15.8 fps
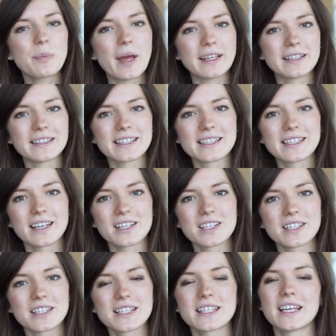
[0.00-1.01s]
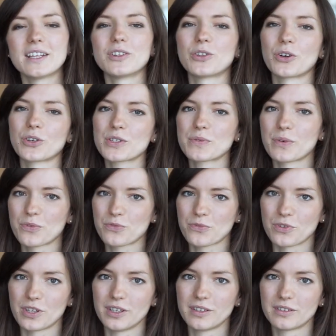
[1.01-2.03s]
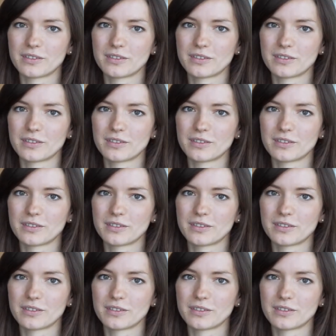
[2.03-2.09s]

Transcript: panel discussions and talks for free.